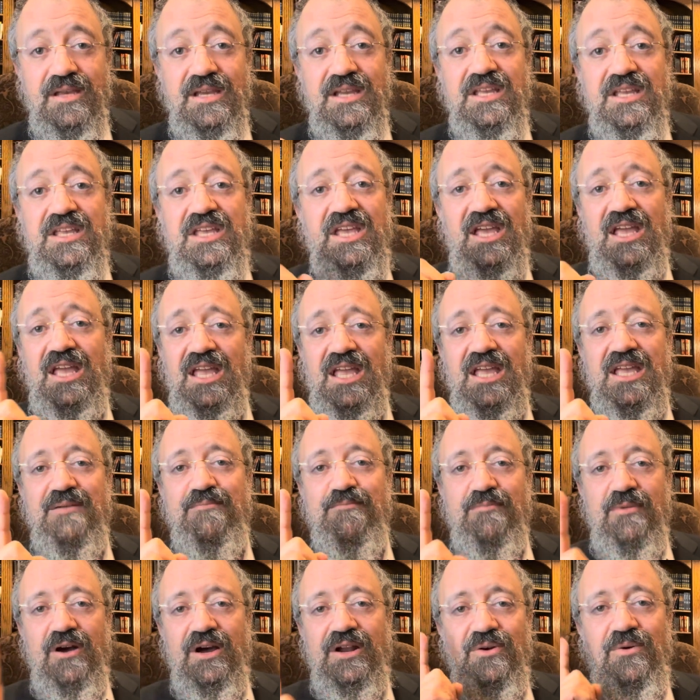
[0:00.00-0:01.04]
Ki
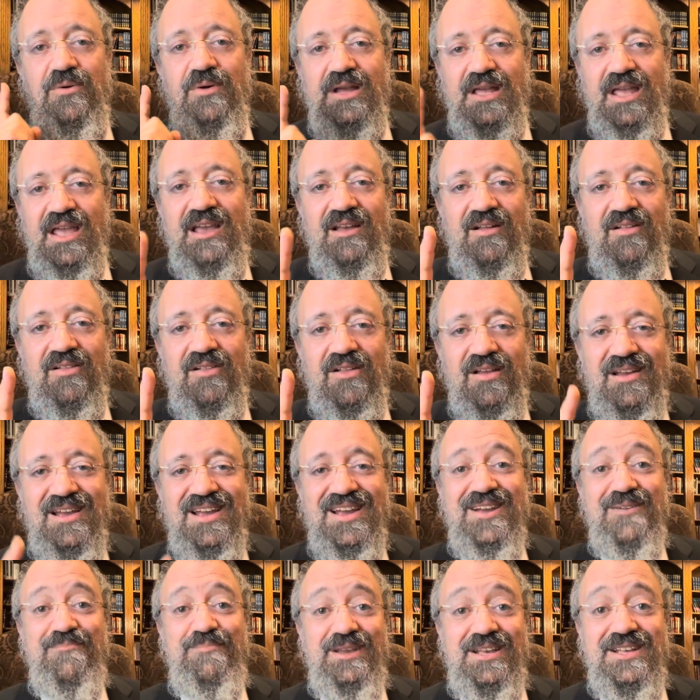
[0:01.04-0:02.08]
imanu kel,
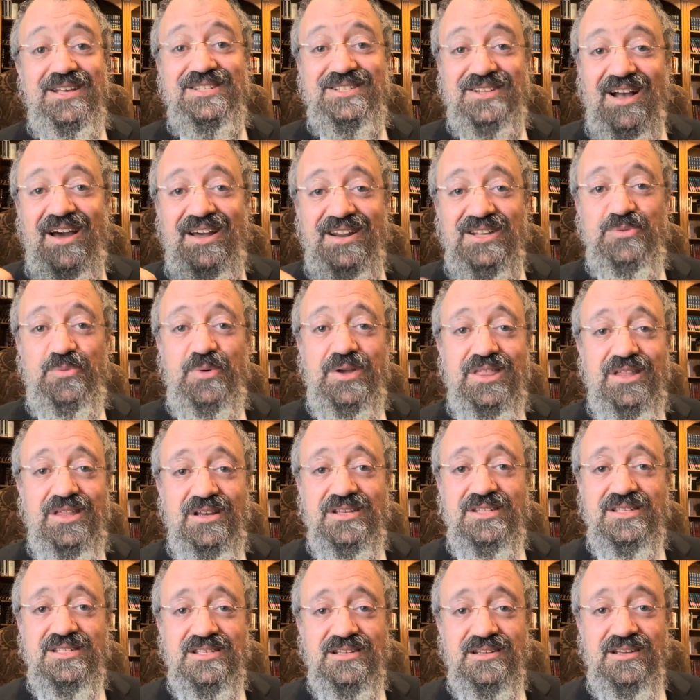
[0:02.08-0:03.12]
because God is with
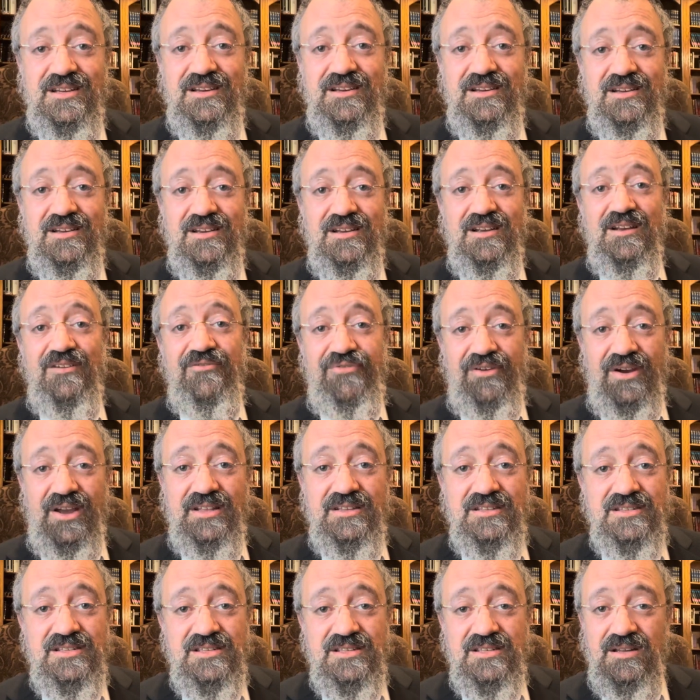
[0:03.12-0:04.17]
us.
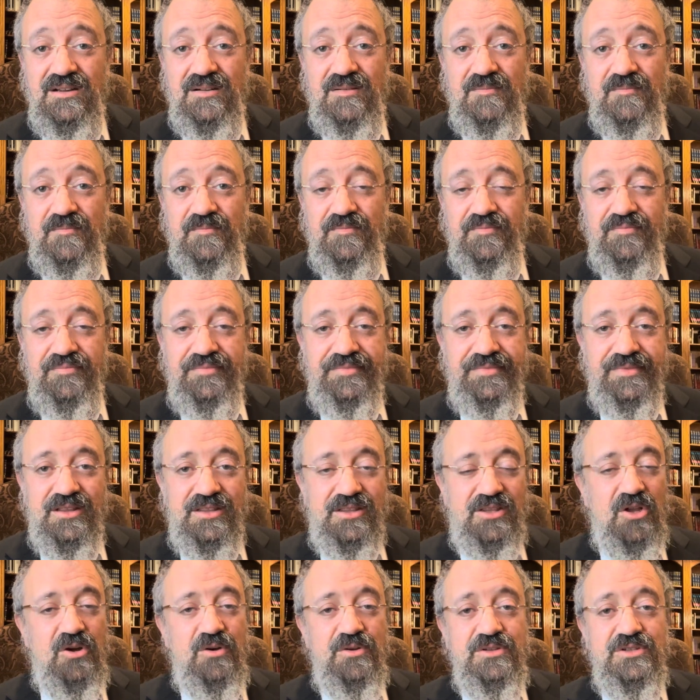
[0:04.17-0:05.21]
Friends,
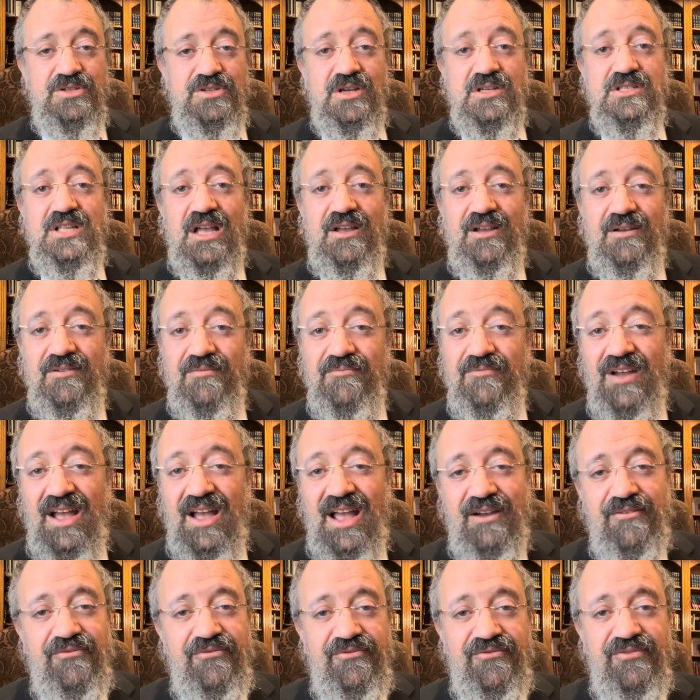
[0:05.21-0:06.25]
don't just
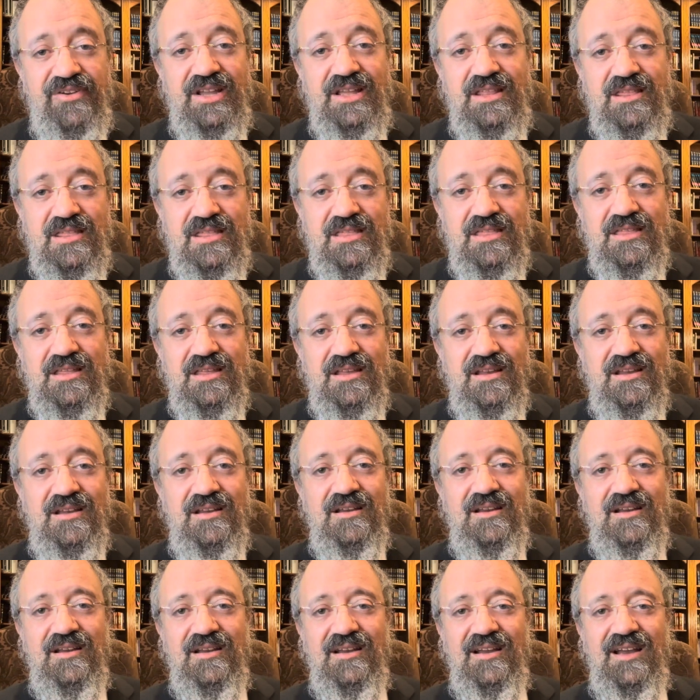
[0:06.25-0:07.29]
have faith,
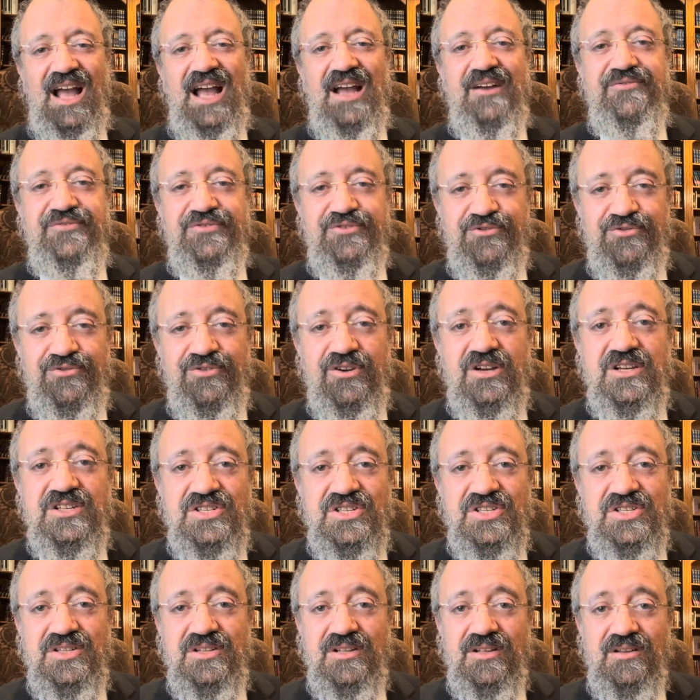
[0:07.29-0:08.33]
have
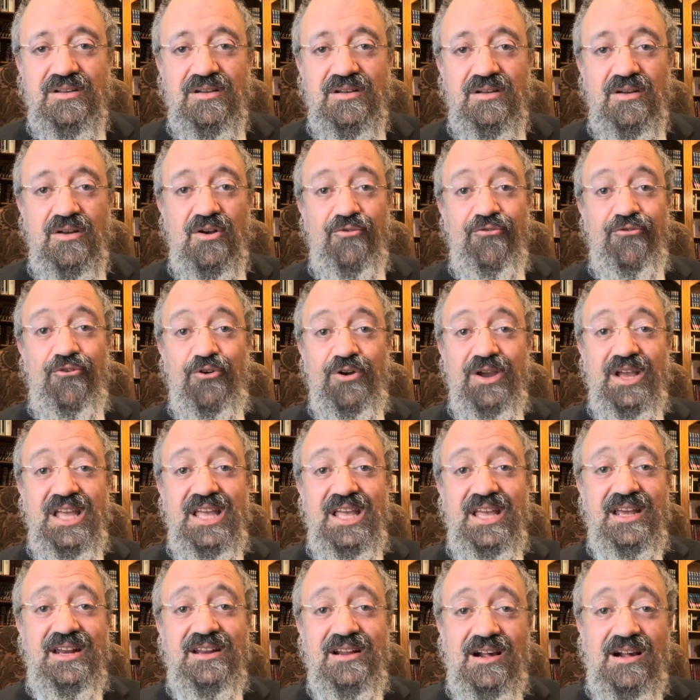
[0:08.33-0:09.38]
trust. For
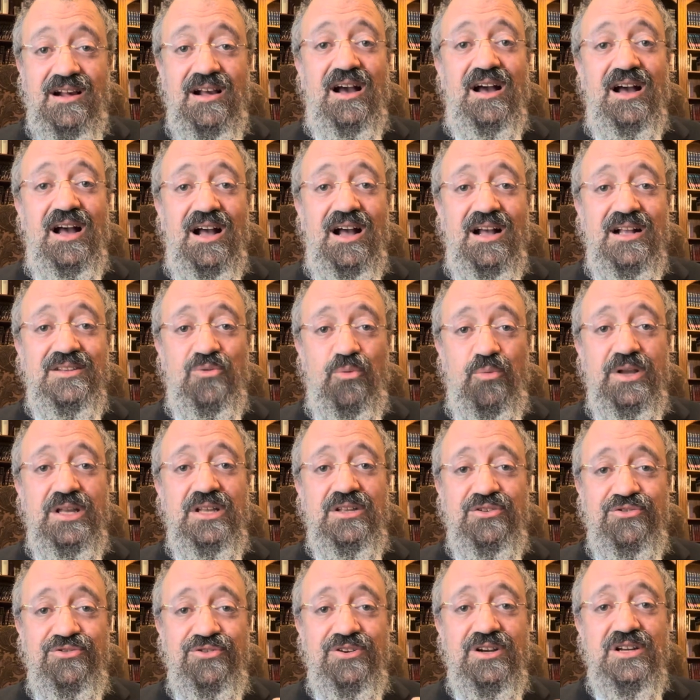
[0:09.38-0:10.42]
in God we
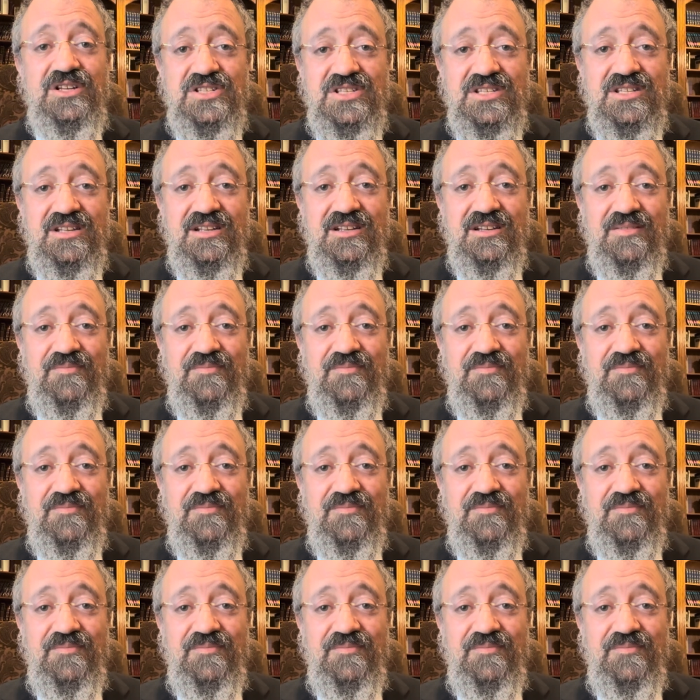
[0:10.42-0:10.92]
trust.